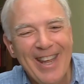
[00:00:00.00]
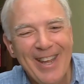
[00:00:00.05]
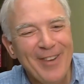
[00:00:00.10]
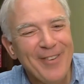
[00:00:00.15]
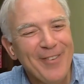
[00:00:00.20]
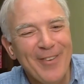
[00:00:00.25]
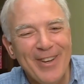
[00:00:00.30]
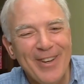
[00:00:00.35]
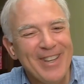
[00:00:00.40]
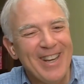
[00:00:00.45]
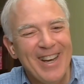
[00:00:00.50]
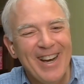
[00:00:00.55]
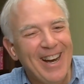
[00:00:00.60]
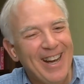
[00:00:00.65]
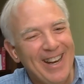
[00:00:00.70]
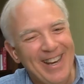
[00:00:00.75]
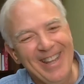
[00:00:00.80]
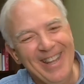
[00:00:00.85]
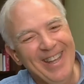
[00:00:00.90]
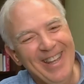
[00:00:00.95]
and he would
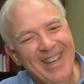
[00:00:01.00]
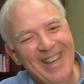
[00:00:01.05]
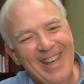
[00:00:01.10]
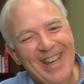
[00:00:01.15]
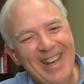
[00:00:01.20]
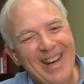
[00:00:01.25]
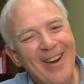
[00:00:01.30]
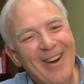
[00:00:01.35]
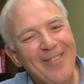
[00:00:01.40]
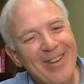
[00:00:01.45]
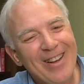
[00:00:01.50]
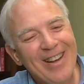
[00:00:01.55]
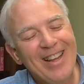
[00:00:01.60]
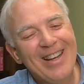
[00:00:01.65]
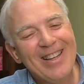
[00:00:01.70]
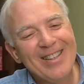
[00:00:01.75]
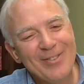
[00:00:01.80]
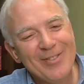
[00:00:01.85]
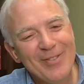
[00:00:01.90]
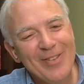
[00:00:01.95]
not. And I
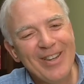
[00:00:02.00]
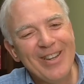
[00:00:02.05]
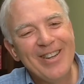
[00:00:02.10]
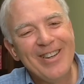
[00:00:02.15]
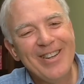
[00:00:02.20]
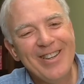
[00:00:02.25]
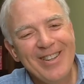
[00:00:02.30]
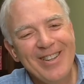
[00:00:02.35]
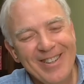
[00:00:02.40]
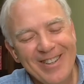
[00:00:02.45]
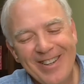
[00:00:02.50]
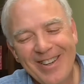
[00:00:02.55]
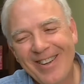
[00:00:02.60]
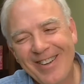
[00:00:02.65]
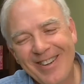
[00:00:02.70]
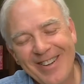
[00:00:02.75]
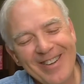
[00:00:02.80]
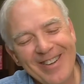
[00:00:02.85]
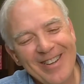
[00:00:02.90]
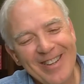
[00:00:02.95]
realized very
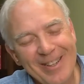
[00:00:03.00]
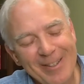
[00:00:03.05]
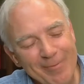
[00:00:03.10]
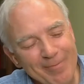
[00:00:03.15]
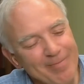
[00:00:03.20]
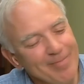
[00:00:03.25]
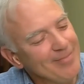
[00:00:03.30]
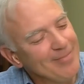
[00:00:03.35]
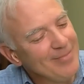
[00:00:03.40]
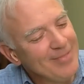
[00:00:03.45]
clearly